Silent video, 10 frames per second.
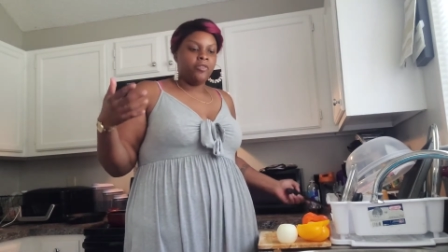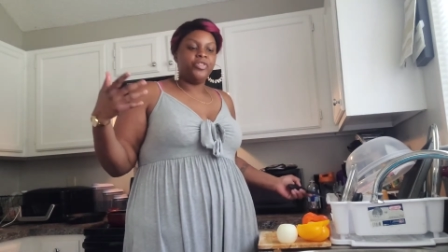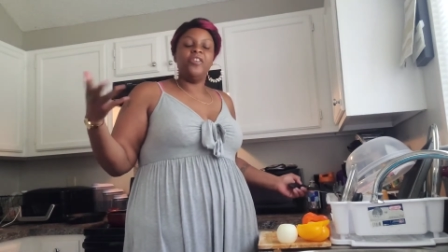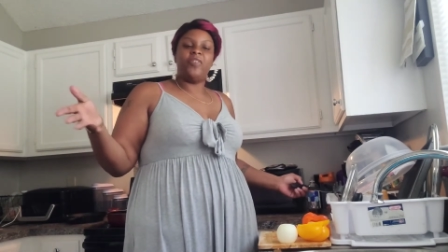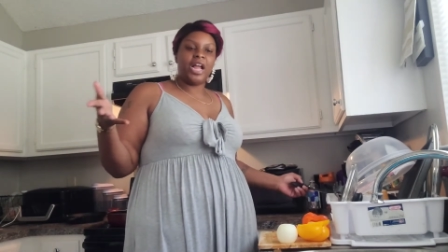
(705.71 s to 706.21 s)

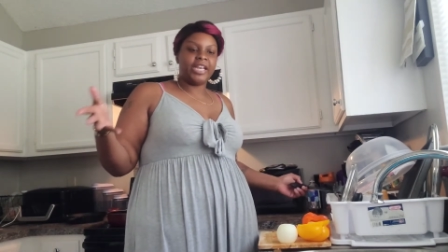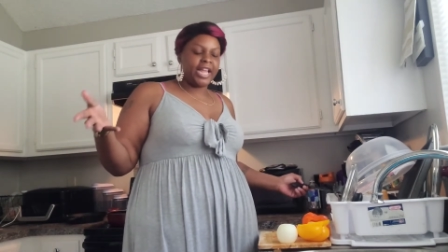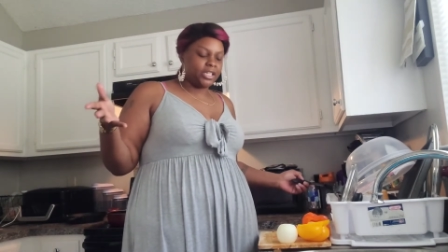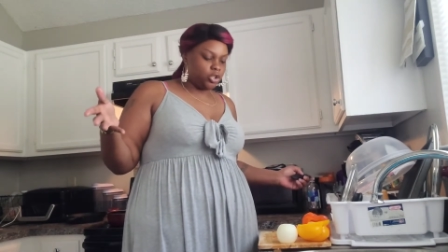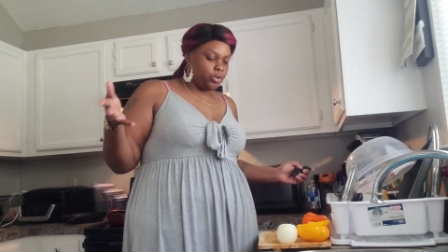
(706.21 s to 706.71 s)
the
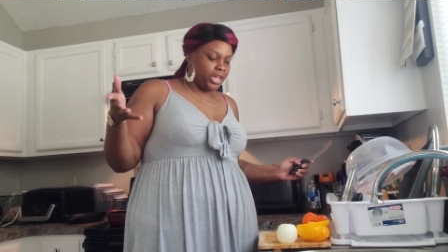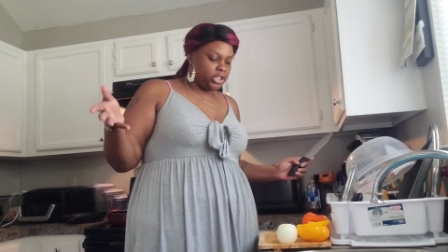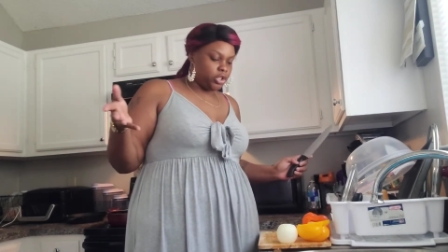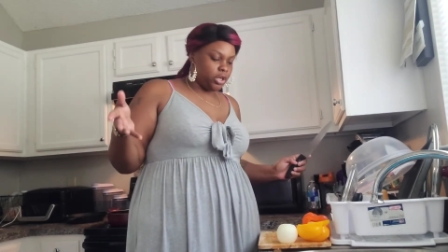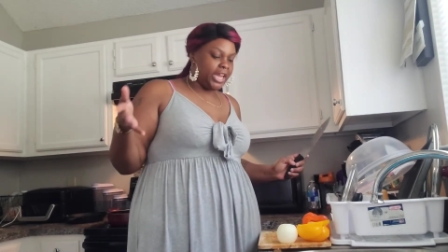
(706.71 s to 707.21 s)
financial
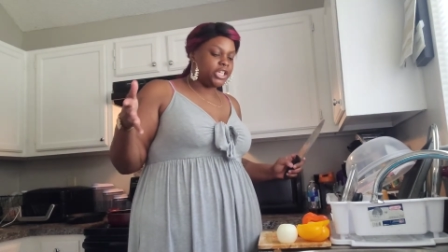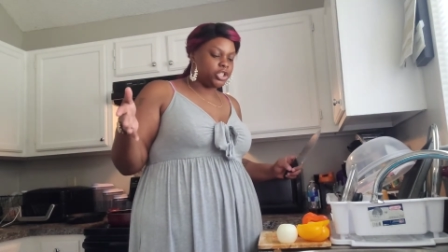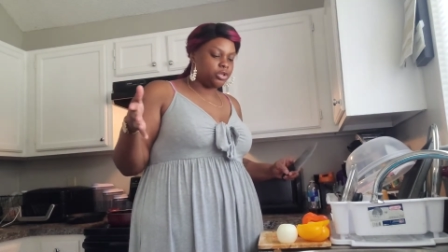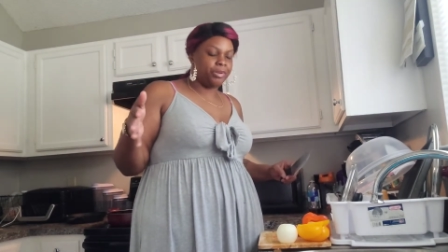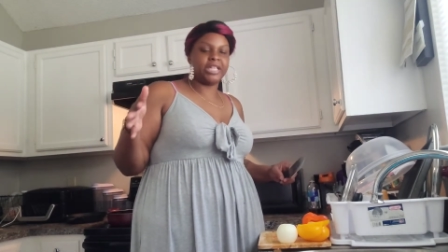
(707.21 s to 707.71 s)

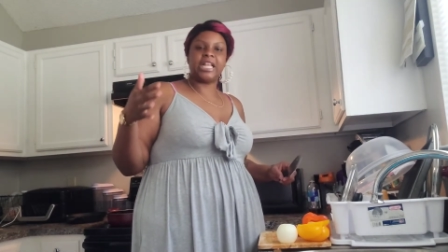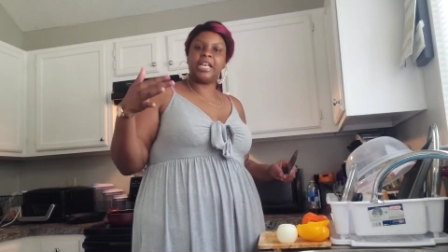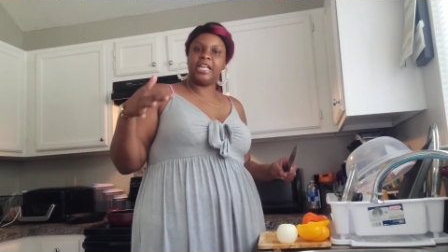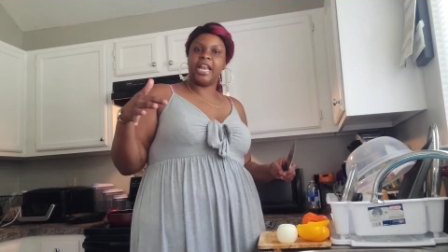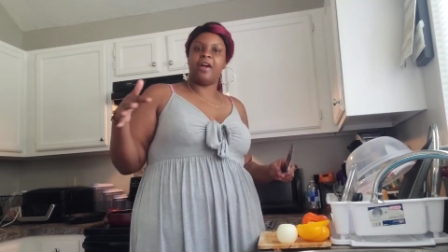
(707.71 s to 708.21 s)
issue, because I
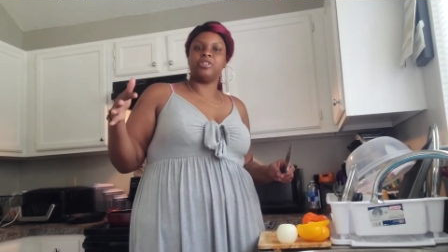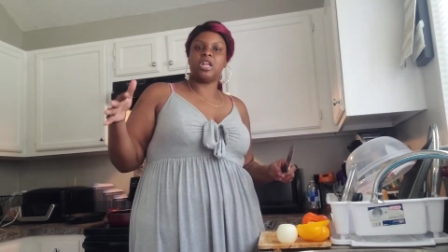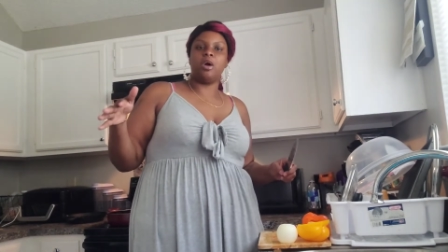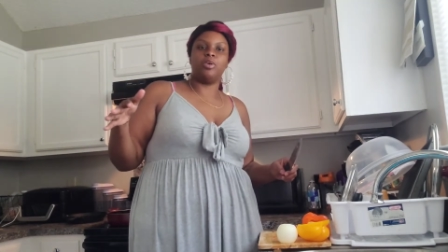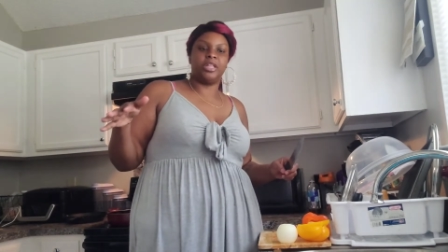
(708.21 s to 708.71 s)
did have a
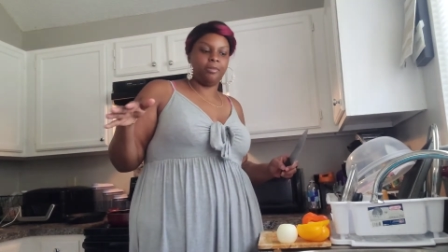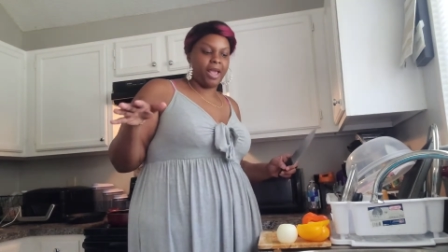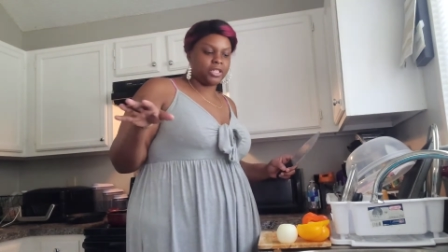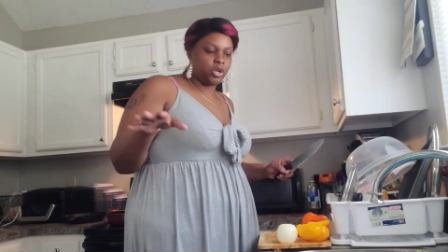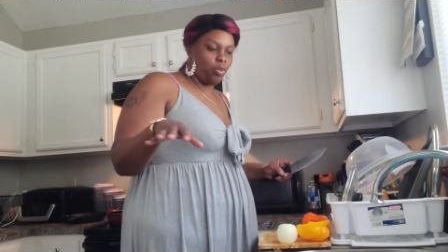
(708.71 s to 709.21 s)
talk with them
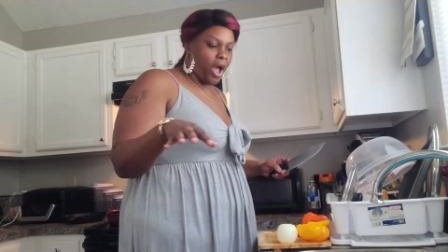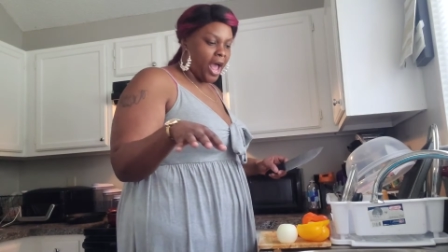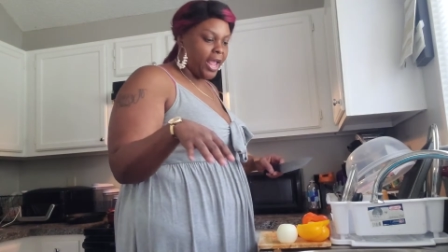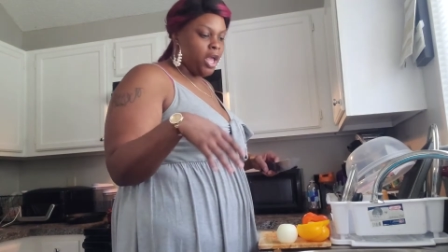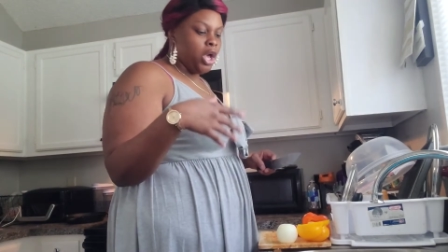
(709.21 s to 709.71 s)
as to
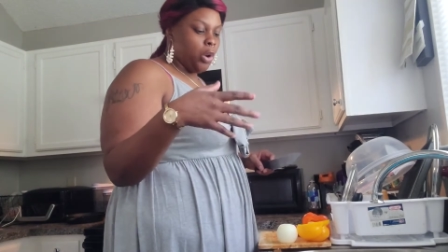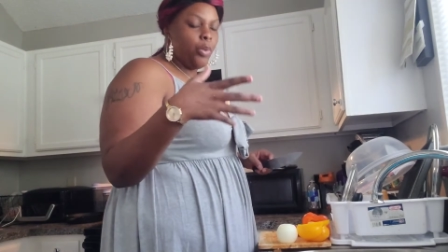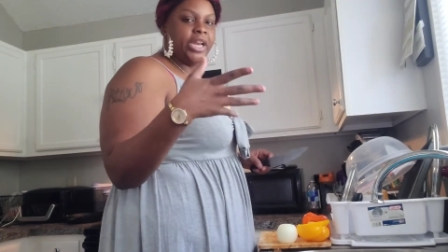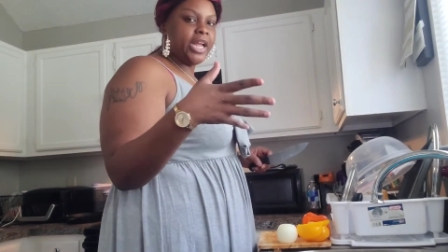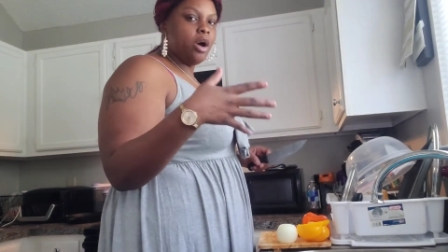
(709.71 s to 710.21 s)
why we
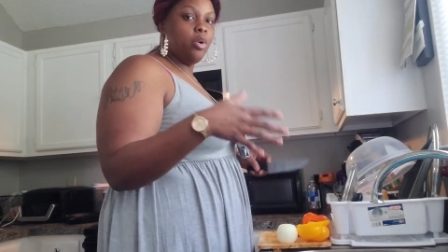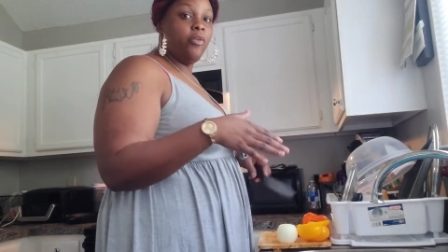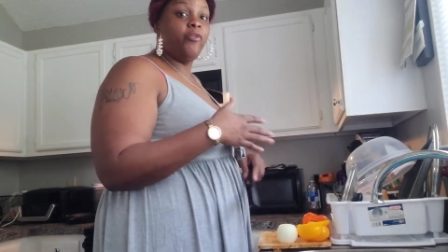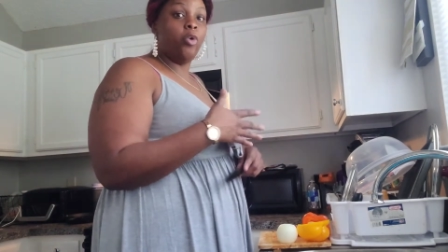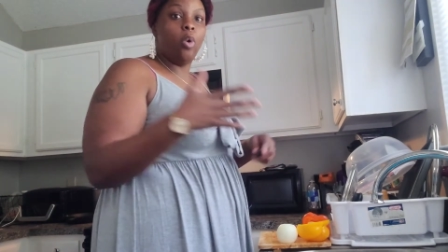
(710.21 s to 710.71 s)
didn't
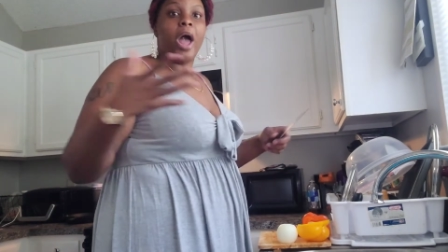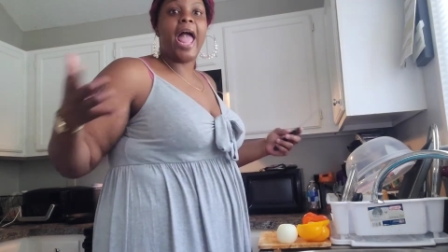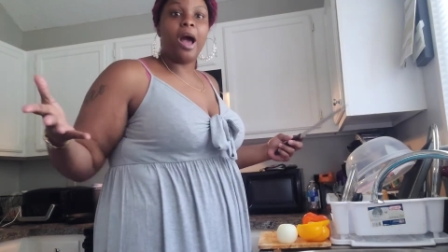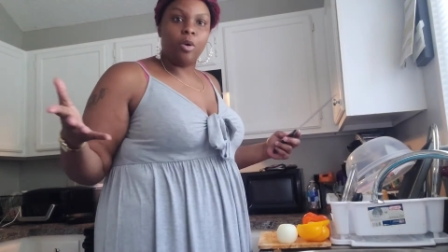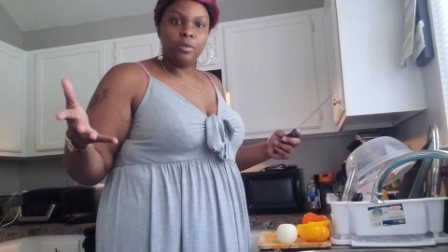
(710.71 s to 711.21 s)
go full
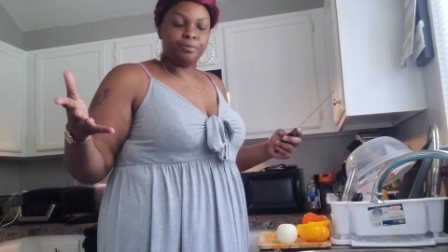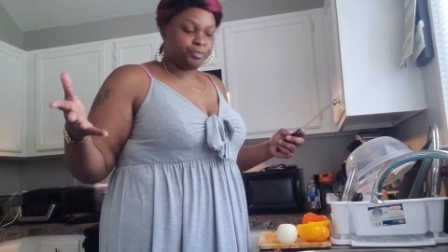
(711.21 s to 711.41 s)
out